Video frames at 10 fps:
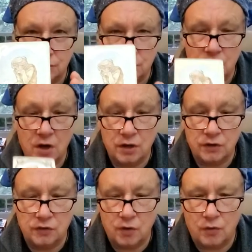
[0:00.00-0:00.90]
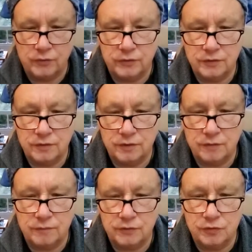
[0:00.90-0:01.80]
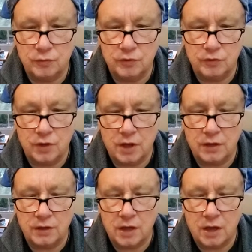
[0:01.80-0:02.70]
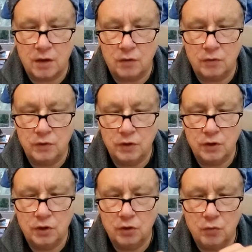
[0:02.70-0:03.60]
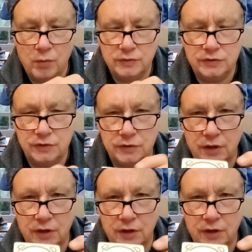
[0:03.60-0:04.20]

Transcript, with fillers: a young adult, assuming you're not now. What was it